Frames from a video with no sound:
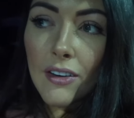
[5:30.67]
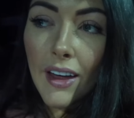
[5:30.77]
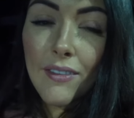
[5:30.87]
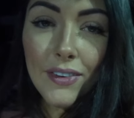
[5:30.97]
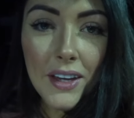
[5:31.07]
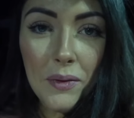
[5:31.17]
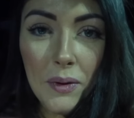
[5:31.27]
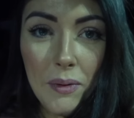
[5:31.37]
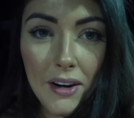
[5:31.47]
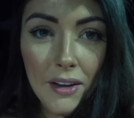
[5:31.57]
Thankfully,
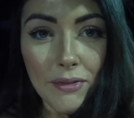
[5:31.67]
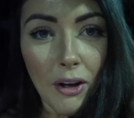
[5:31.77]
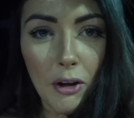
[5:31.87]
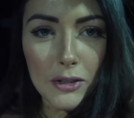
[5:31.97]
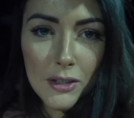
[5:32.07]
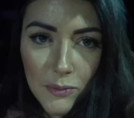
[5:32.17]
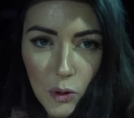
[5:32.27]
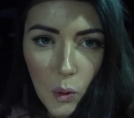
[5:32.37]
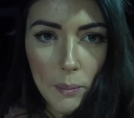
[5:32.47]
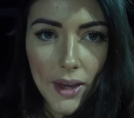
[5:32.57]
we weren't at fault.
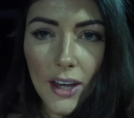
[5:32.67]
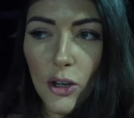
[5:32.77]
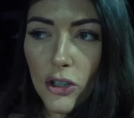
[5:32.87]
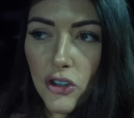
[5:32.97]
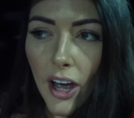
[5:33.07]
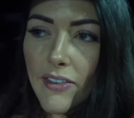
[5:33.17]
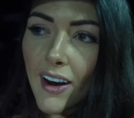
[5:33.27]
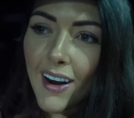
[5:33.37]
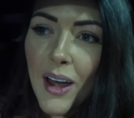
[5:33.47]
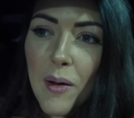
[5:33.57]
Go me, good
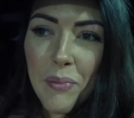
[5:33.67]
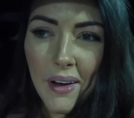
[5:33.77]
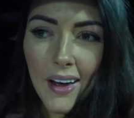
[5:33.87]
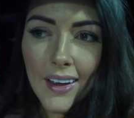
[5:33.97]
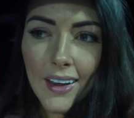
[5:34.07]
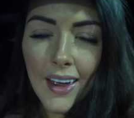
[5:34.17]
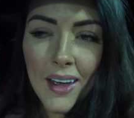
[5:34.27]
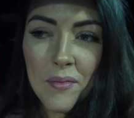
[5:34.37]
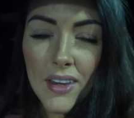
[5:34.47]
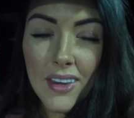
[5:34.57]
driver. But
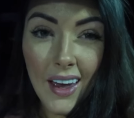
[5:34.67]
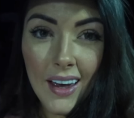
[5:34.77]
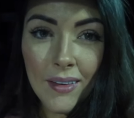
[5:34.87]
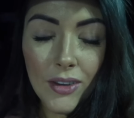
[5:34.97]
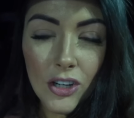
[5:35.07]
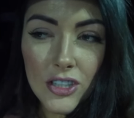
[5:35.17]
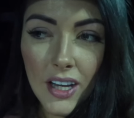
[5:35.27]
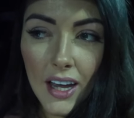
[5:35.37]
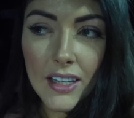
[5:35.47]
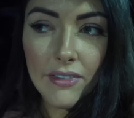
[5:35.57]
um, yeah, there's
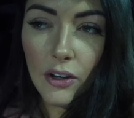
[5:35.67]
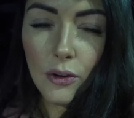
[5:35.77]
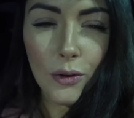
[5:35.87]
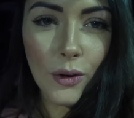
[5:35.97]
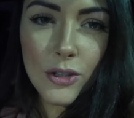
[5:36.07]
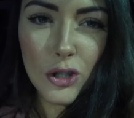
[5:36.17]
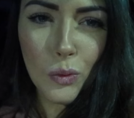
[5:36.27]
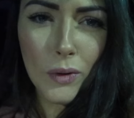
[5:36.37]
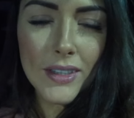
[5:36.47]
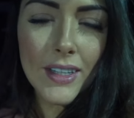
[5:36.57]
kind of a lot going on, so I
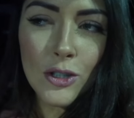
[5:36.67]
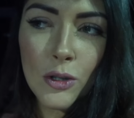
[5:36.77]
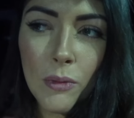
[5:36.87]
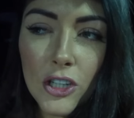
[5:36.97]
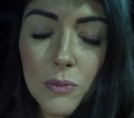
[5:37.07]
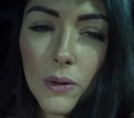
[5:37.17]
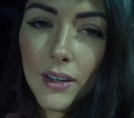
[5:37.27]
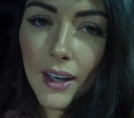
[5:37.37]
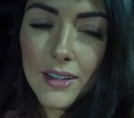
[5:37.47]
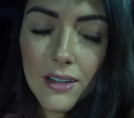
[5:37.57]
don't want to say too much. But the
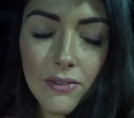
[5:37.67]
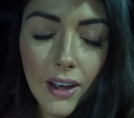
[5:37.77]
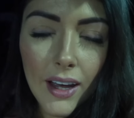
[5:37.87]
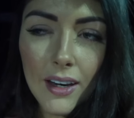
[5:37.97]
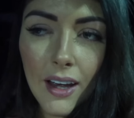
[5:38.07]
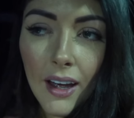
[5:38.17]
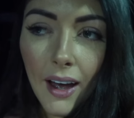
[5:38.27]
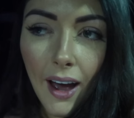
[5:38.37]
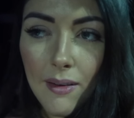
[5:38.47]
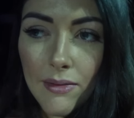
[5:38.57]
kids are fine,
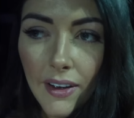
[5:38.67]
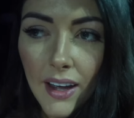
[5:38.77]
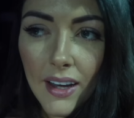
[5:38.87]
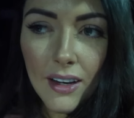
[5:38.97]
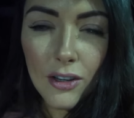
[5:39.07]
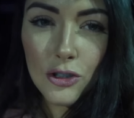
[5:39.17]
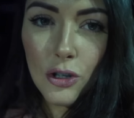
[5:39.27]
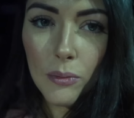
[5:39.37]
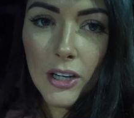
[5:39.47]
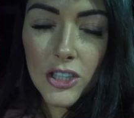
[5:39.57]
I'm fine. There's
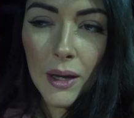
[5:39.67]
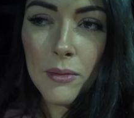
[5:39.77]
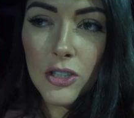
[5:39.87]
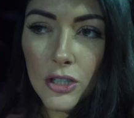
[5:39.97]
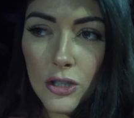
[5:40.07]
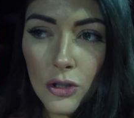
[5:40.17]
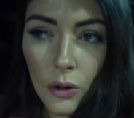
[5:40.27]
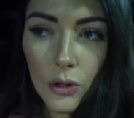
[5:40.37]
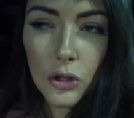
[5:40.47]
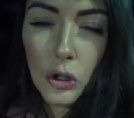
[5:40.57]
not much damage, it's
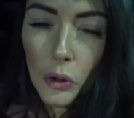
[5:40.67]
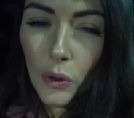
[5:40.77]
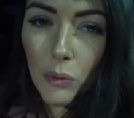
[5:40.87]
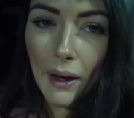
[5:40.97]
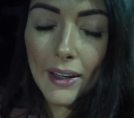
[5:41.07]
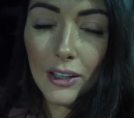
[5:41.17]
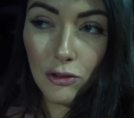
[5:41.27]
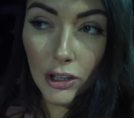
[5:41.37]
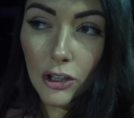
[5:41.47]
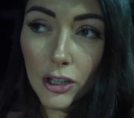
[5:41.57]
not too bad. It
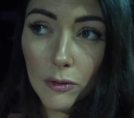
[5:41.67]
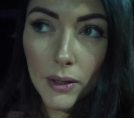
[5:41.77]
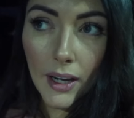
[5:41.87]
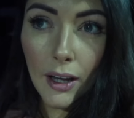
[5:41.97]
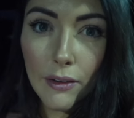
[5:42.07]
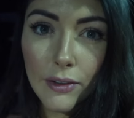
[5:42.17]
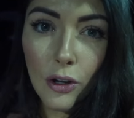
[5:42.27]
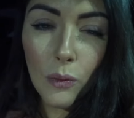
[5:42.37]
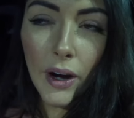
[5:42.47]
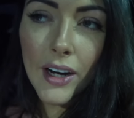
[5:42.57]
really could have been a hell of a
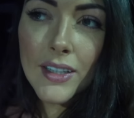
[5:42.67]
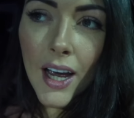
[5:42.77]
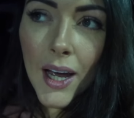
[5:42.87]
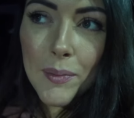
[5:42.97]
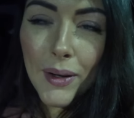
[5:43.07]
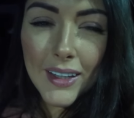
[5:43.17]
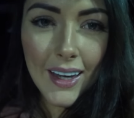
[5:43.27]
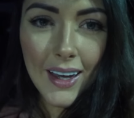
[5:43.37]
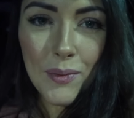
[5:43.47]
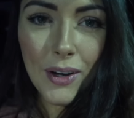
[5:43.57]
lot worse. But
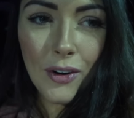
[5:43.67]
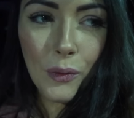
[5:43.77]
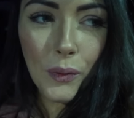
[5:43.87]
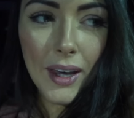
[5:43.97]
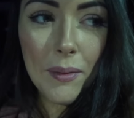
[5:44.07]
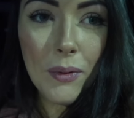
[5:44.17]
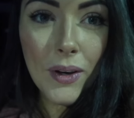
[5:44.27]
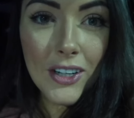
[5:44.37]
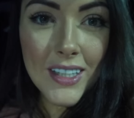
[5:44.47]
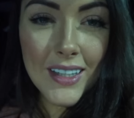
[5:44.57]
yeah, we are all okay. But
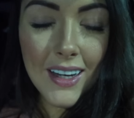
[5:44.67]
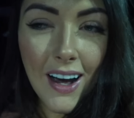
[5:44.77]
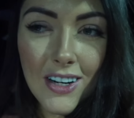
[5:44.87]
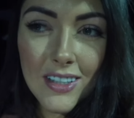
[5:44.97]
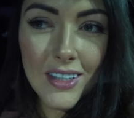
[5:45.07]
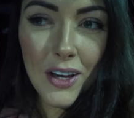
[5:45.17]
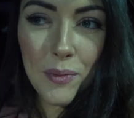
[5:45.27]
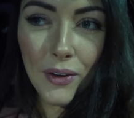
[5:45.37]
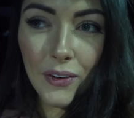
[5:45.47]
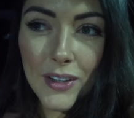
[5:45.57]
we are just in the car just now
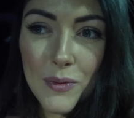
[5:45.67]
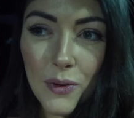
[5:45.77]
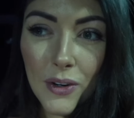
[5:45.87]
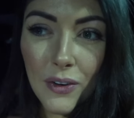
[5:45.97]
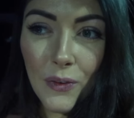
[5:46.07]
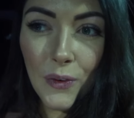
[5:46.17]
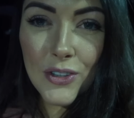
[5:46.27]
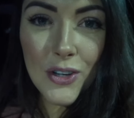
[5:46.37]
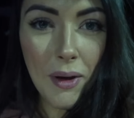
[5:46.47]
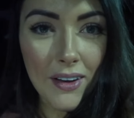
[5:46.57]
because we're going to go
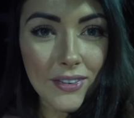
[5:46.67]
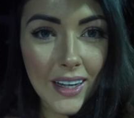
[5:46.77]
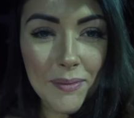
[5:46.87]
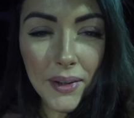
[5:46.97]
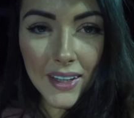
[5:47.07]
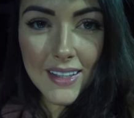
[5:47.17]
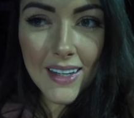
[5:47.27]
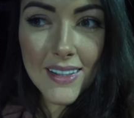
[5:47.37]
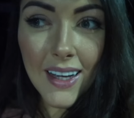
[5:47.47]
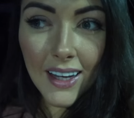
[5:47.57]
to my friend
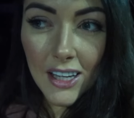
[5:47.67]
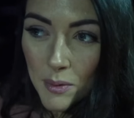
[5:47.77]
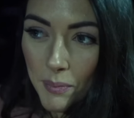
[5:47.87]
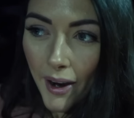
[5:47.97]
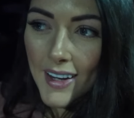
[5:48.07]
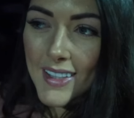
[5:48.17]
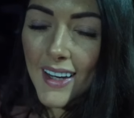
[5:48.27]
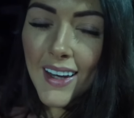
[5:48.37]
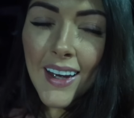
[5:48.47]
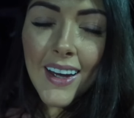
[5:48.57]
Melissa's engagement
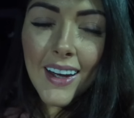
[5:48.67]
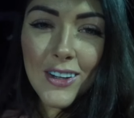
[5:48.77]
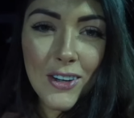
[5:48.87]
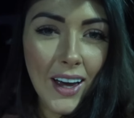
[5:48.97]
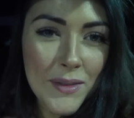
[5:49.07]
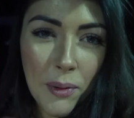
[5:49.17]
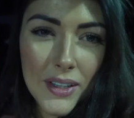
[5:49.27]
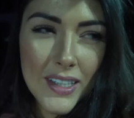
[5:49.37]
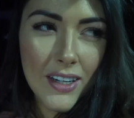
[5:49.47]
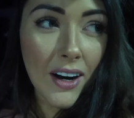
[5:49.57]
party. You guys
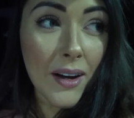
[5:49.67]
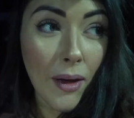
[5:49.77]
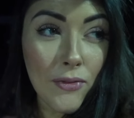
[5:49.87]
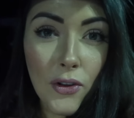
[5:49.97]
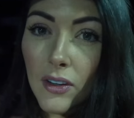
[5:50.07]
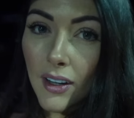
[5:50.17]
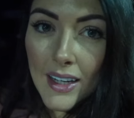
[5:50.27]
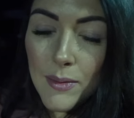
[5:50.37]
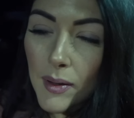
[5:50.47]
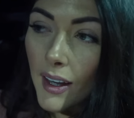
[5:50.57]
probably seen her in my vlog
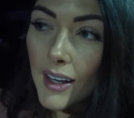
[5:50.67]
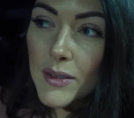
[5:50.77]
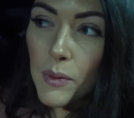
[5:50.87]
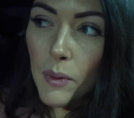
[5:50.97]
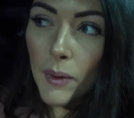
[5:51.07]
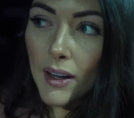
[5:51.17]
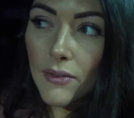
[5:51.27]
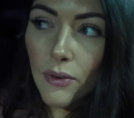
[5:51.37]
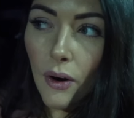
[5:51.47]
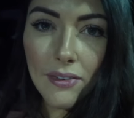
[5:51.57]
last weekend where we went
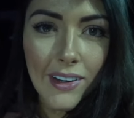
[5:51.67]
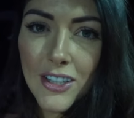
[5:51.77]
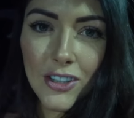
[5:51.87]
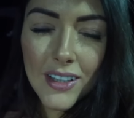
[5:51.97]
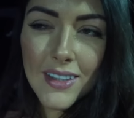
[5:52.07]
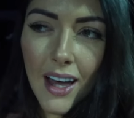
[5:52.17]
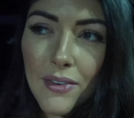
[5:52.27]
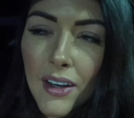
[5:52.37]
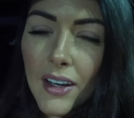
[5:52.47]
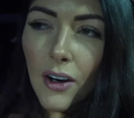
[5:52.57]
for a facial and
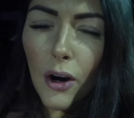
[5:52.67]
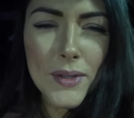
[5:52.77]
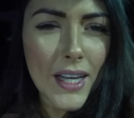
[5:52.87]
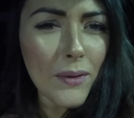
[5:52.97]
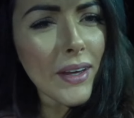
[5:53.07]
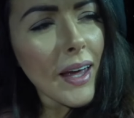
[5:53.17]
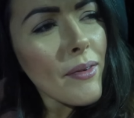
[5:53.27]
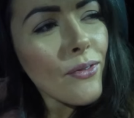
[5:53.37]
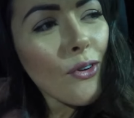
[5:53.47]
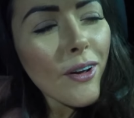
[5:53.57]
stuff. Or was that the weekend
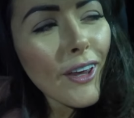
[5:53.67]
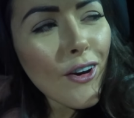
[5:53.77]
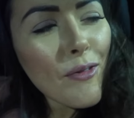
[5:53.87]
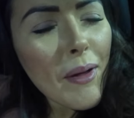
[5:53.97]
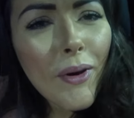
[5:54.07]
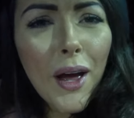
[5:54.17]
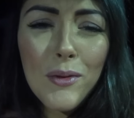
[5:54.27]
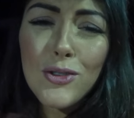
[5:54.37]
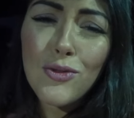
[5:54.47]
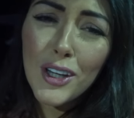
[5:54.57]
before? Can't remember. It
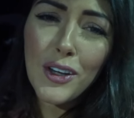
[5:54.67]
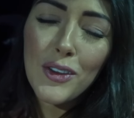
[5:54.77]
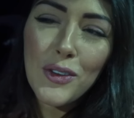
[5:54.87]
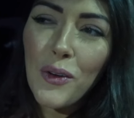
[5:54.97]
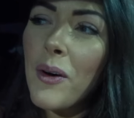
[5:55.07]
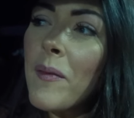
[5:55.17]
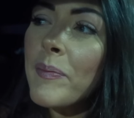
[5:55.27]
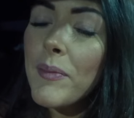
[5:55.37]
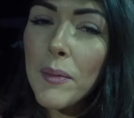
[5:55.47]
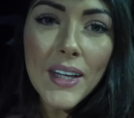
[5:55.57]
was really good though.
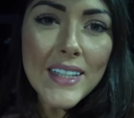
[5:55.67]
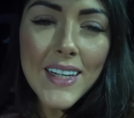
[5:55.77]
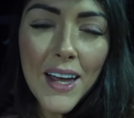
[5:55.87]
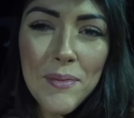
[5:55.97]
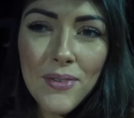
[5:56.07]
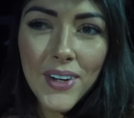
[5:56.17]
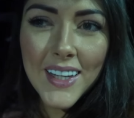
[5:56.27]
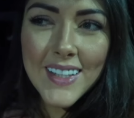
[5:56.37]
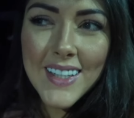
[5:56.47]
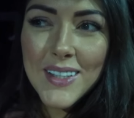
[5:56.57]
But Melissa and I have been
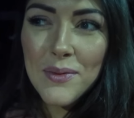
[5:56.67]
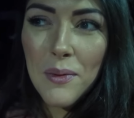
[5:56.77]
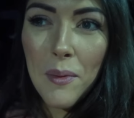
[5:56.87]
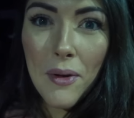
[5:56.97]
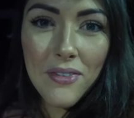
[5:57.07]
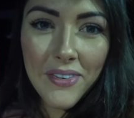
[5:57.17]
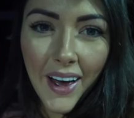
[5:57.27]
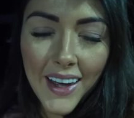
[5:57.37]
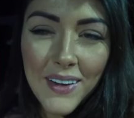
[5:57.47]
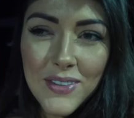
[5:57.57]
friends since we were about
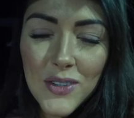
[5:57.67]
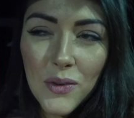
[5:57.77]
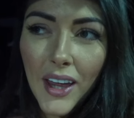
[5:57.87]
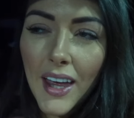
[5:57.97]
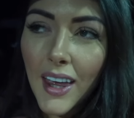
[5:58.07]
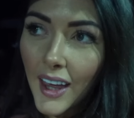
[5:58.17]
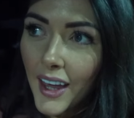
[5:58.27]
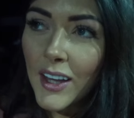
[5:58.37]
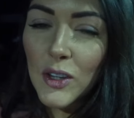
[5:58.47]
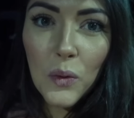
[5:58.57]
five, so like
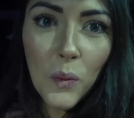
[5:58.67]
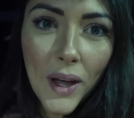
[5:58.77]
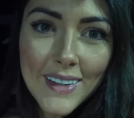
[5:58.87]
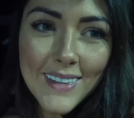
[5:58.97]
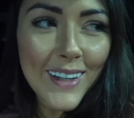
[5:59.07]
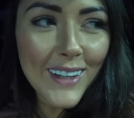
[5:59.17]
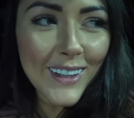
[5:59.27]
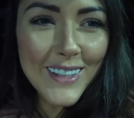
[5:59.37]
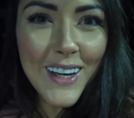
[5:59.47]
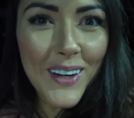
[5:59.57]
20
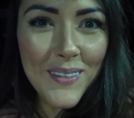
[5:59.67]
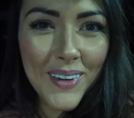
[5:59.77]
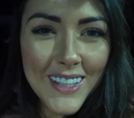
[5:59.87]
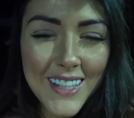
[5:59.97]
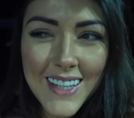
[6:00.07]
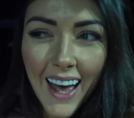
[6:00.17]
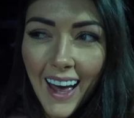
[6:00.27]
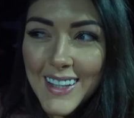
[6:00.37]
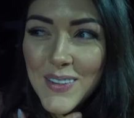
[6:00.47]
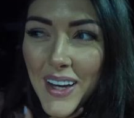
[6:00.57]
years. How much is
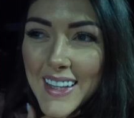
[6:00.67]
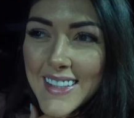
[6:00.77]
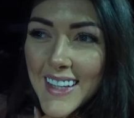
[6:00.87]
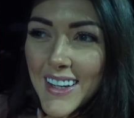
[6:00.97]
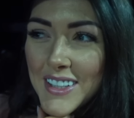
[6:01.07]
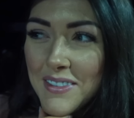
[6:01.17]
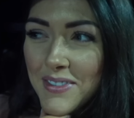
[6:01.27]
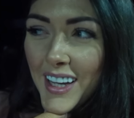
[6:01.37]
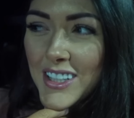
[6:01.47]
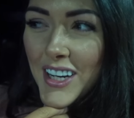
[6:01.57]
that? 20 years of
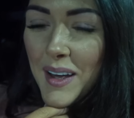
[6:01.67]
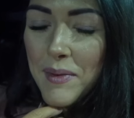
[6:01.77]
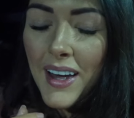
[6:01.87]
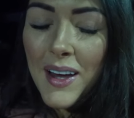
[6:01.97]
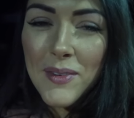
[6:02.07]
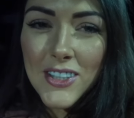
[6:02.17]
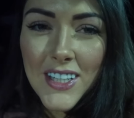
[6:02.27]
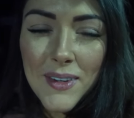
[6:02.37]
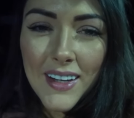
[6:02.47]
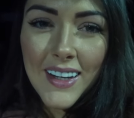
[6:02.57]
friendship. But
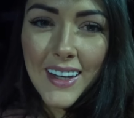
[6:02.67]
she's getting